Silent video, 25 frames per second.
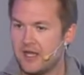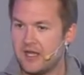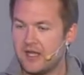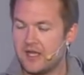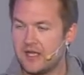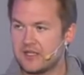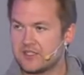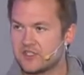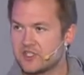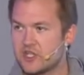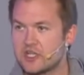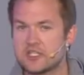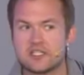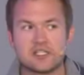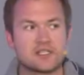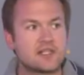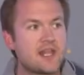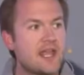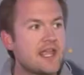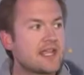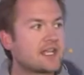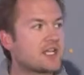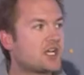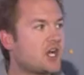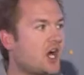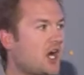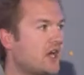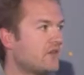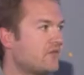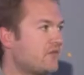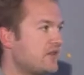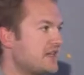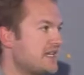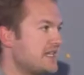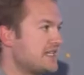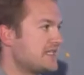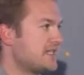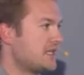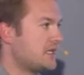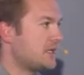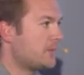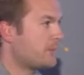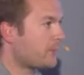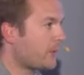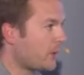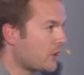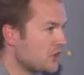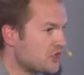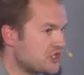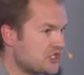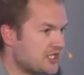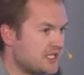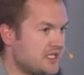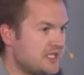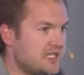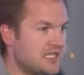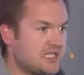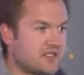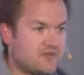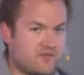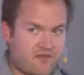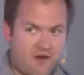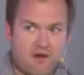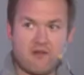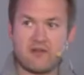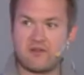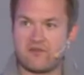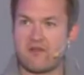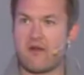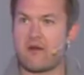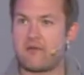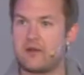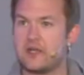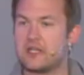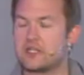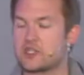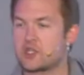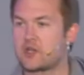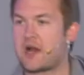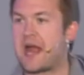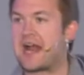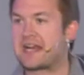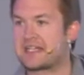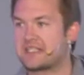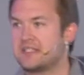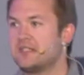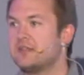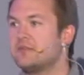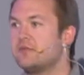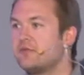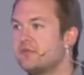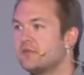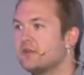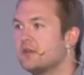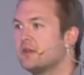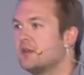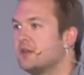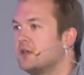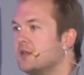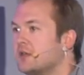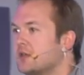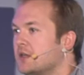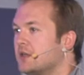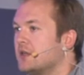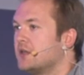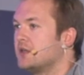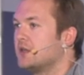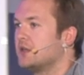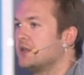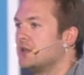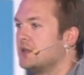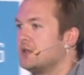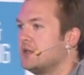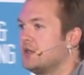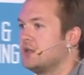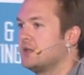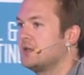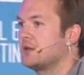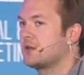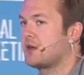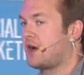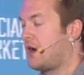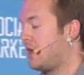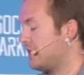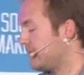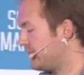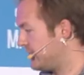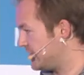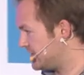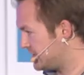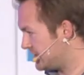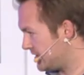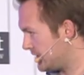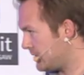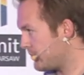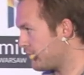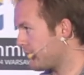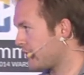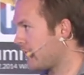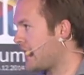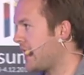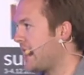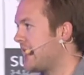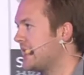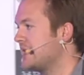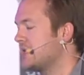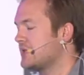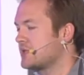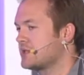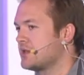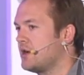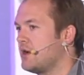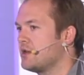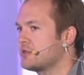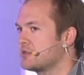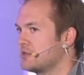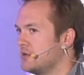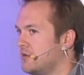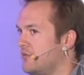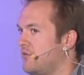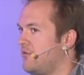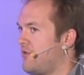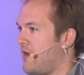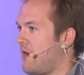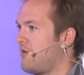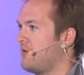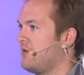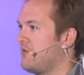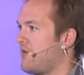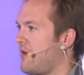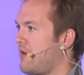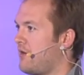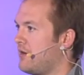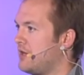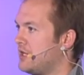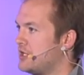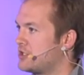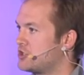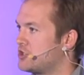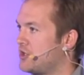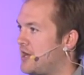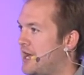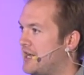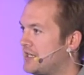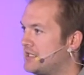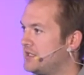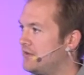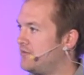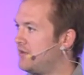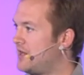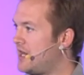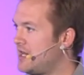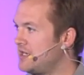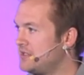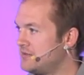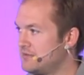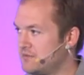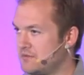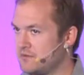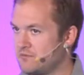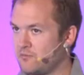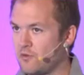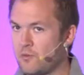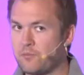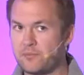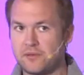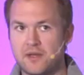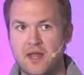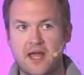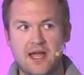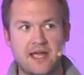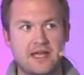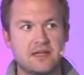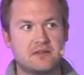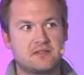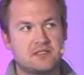just like confidence in a person is very, very attractive, confidence in a brand is also very, very attractive. And I replied